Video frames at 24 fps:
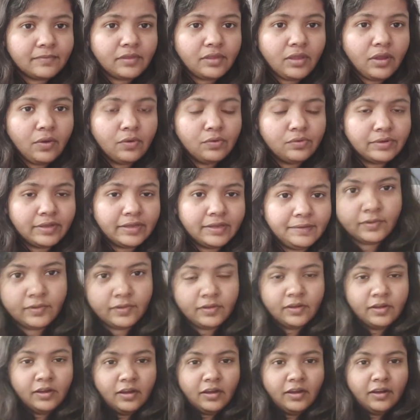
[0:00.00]
Okay.
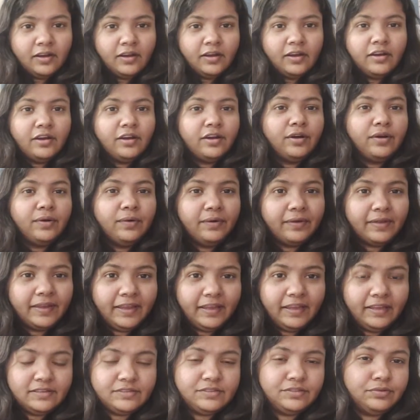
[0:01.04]

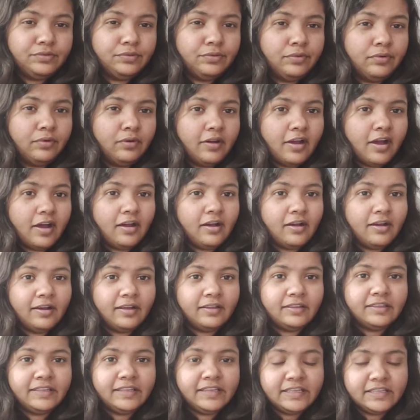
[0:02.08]
Okay, so
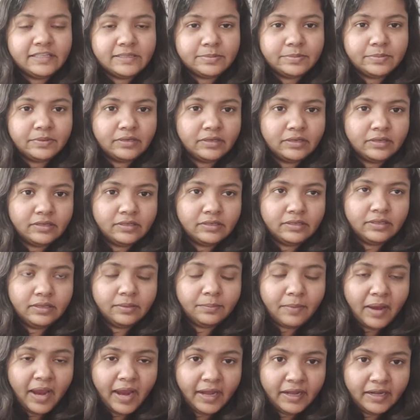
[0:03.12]
these were the
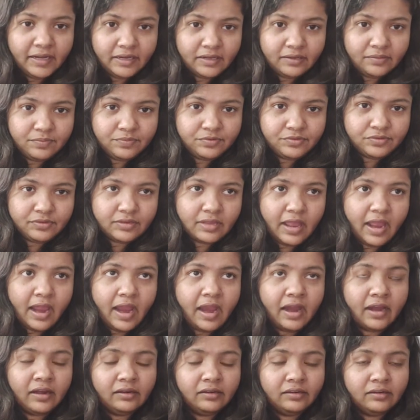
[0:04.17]
my tips,
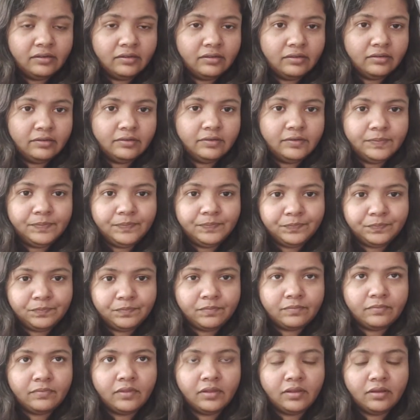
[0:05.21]
and
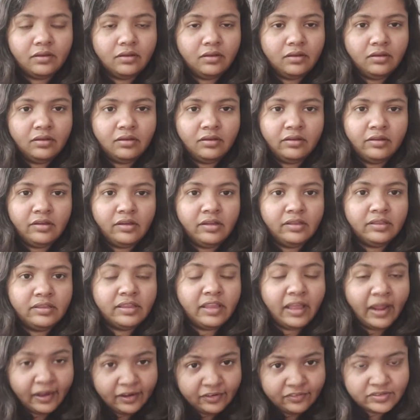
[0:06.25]

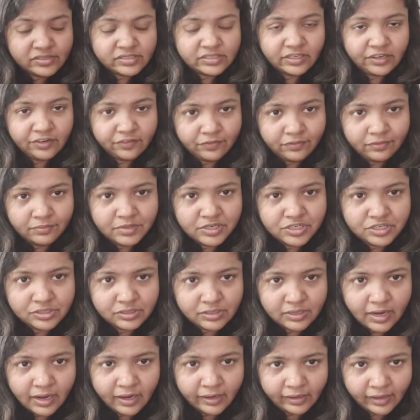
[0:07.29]
that was the information
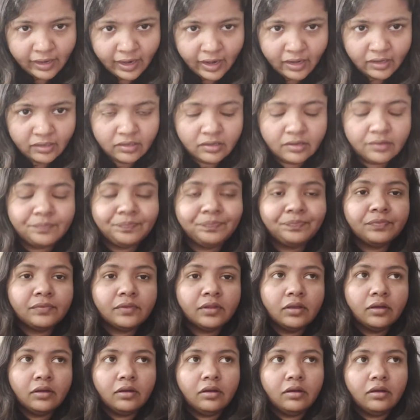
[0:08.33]
I had.
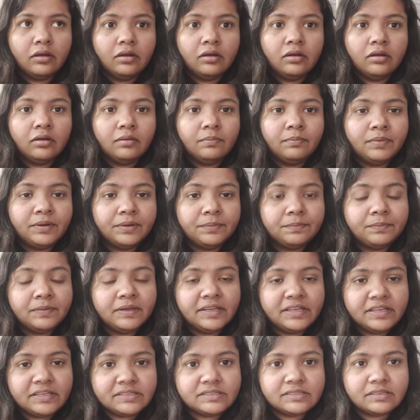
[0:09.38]
But
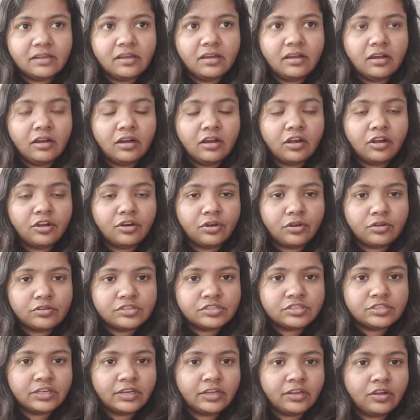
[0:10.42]
please cross
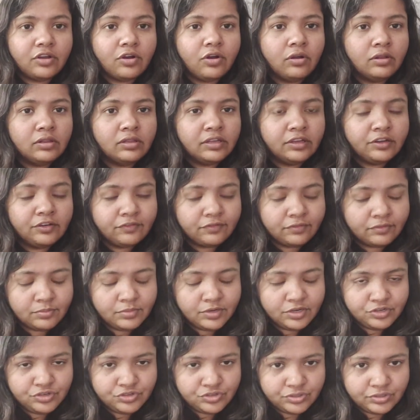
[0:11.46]
check all the
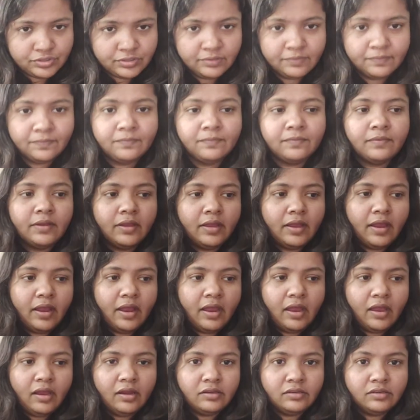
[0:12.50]
information,
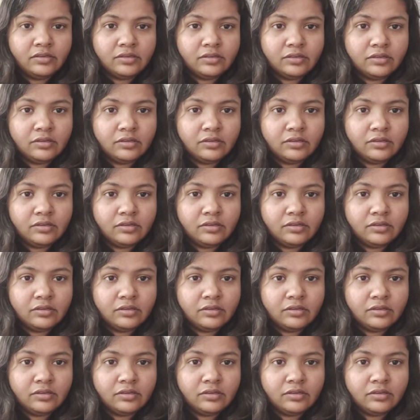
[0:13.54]
and